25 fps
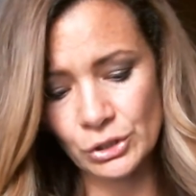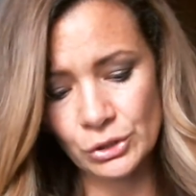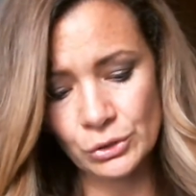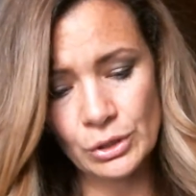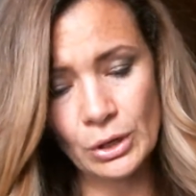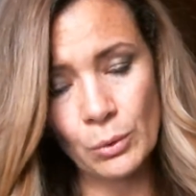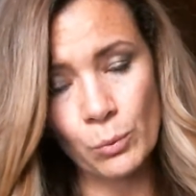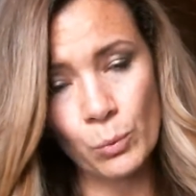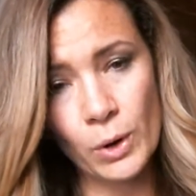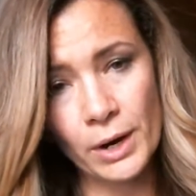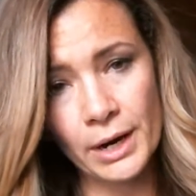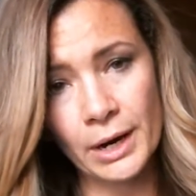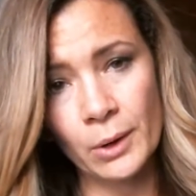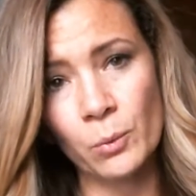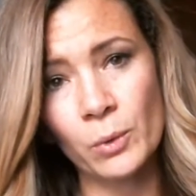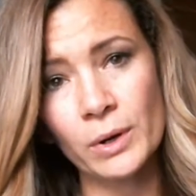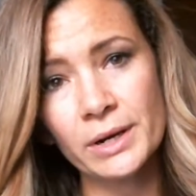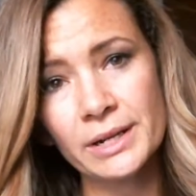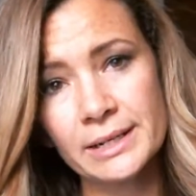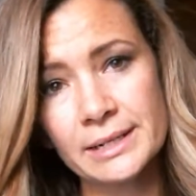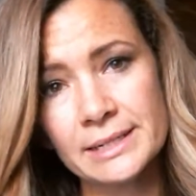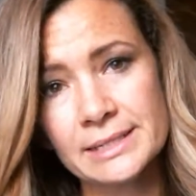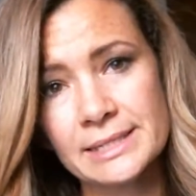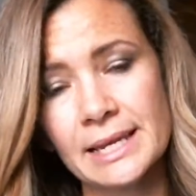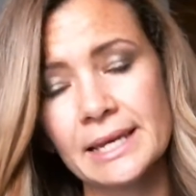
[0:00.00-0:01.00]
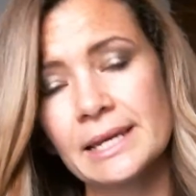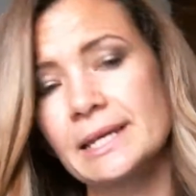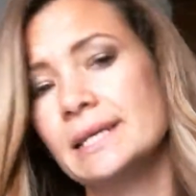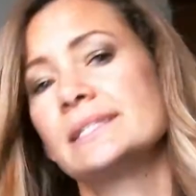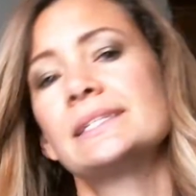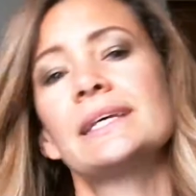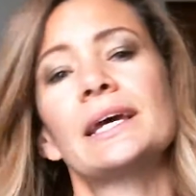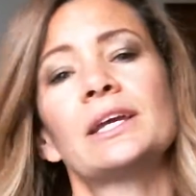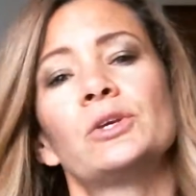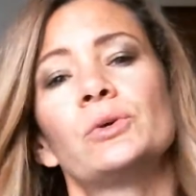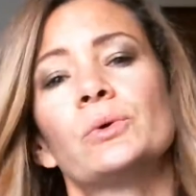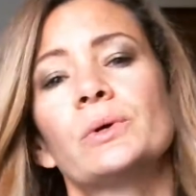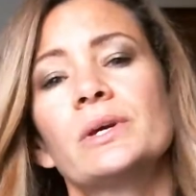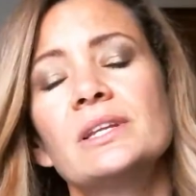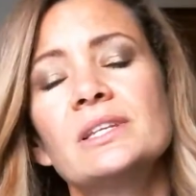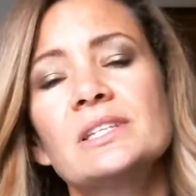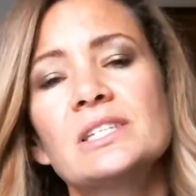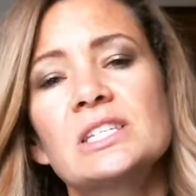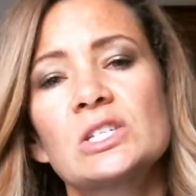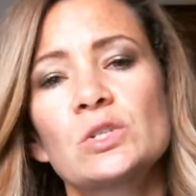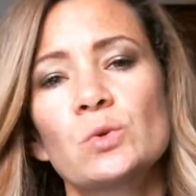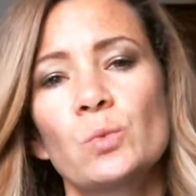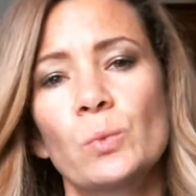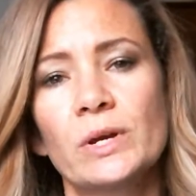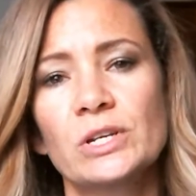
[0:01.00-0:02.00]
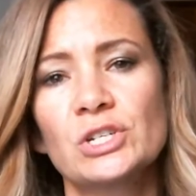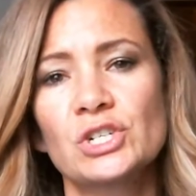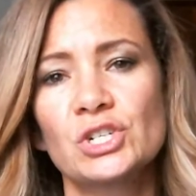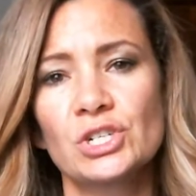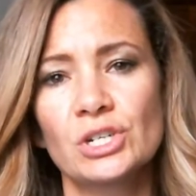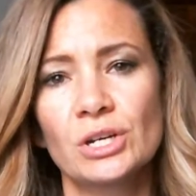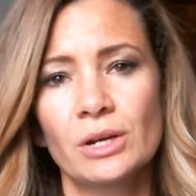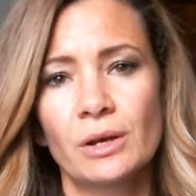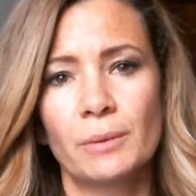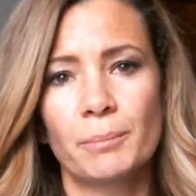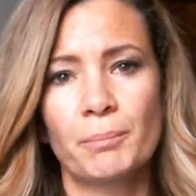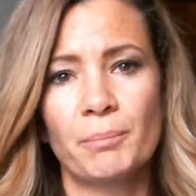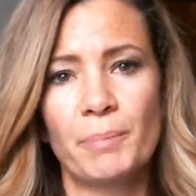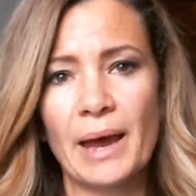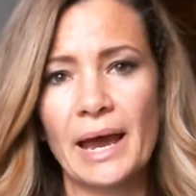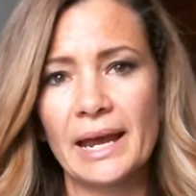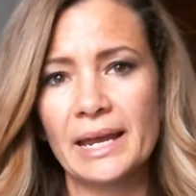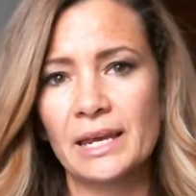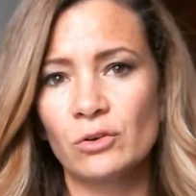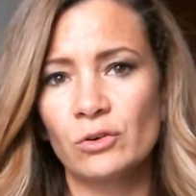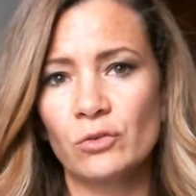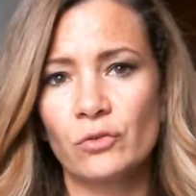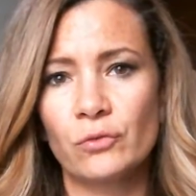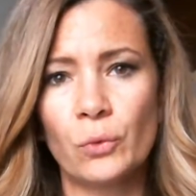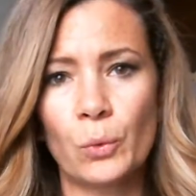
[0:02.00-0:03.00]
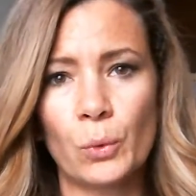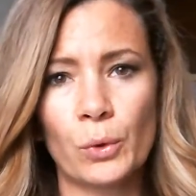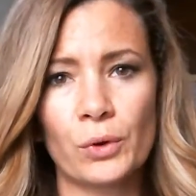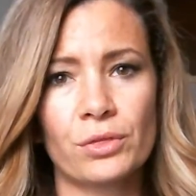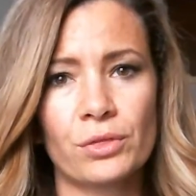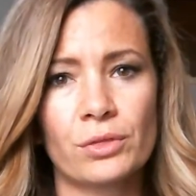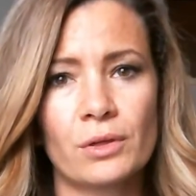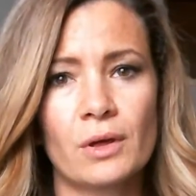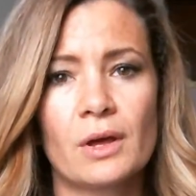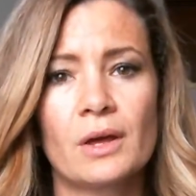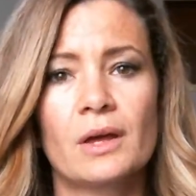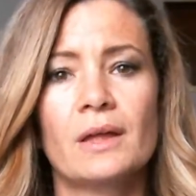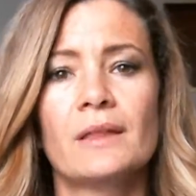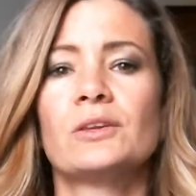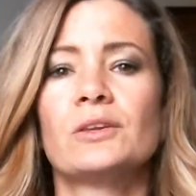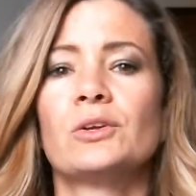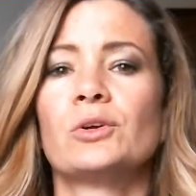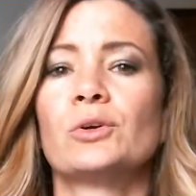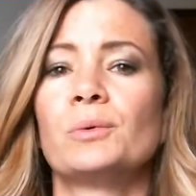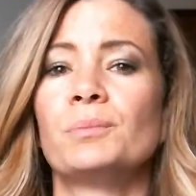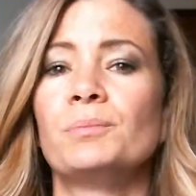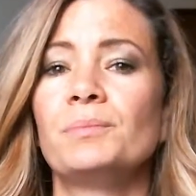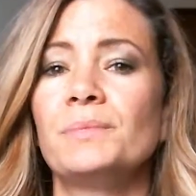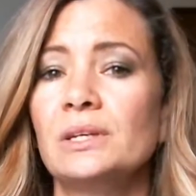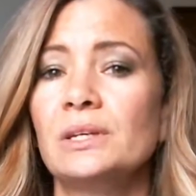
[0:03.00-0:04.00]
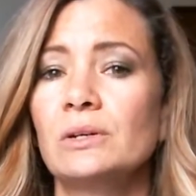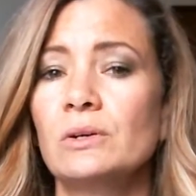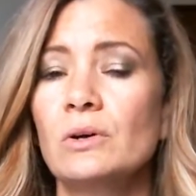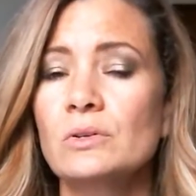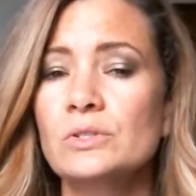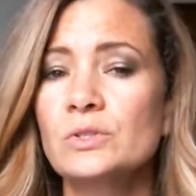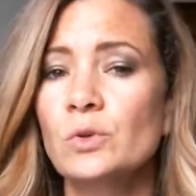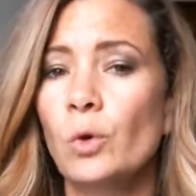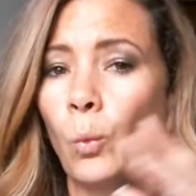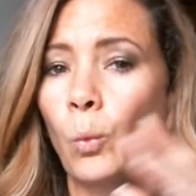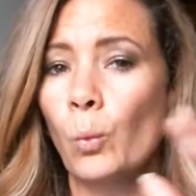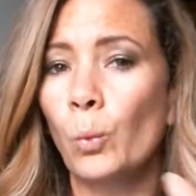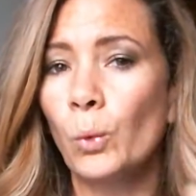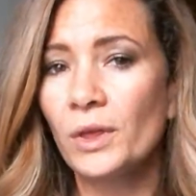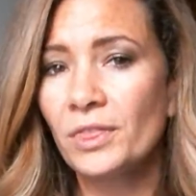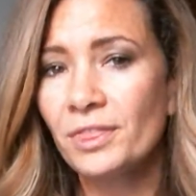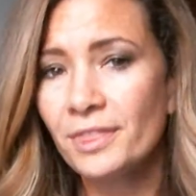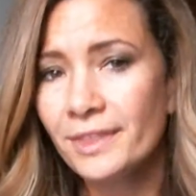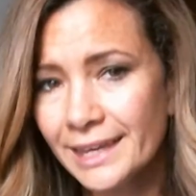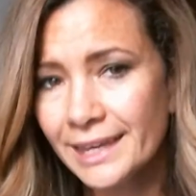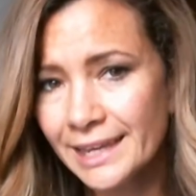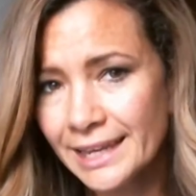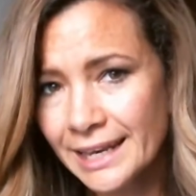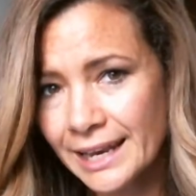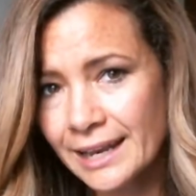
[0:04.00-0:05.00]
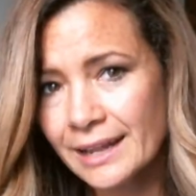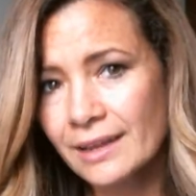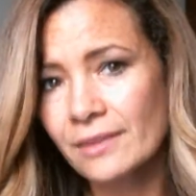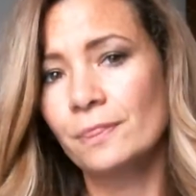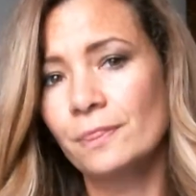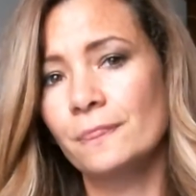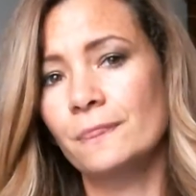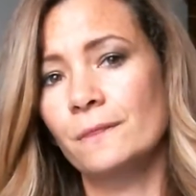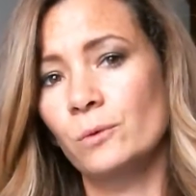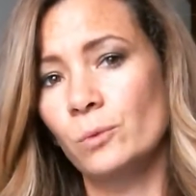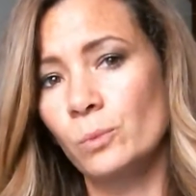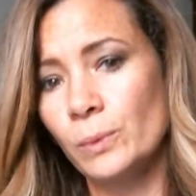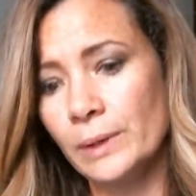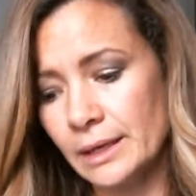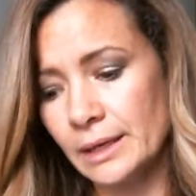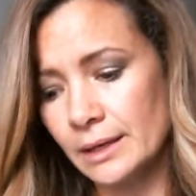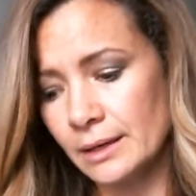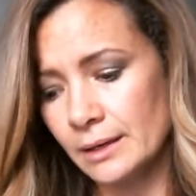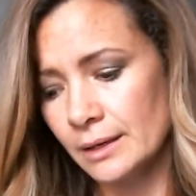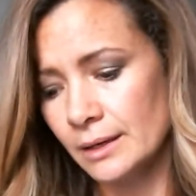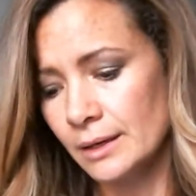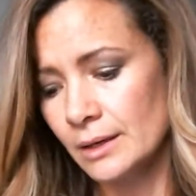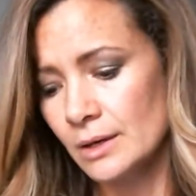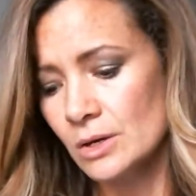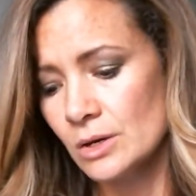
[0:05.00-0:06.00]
what I wanted to say is that you can switch back and forth your meals within the week.